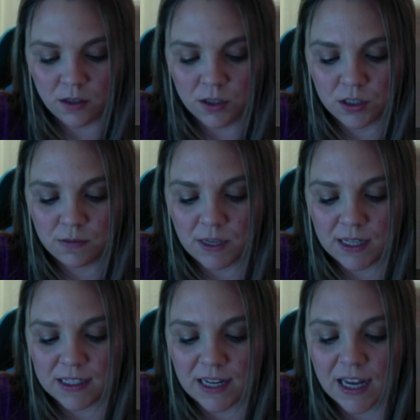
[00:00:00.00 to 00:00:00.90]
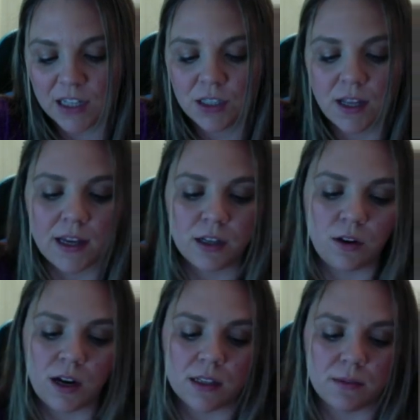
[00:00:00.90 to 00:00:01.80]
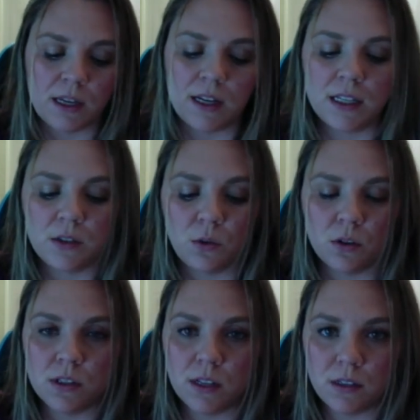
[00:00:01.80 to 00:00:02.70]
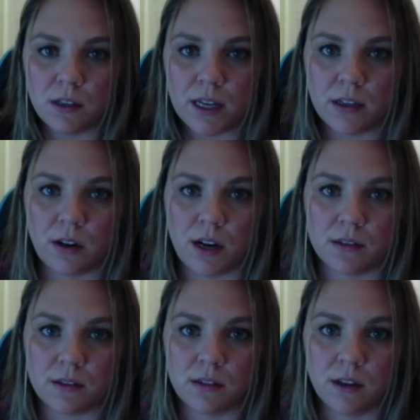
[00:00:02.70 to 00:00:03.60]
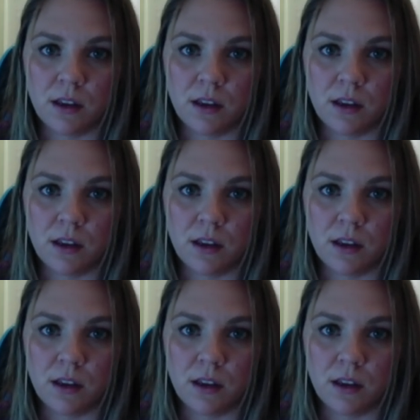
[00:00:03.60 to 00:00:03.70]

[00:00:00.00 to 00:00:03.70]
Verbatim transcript: just make a dashed line across. Make a nice horizontal line across.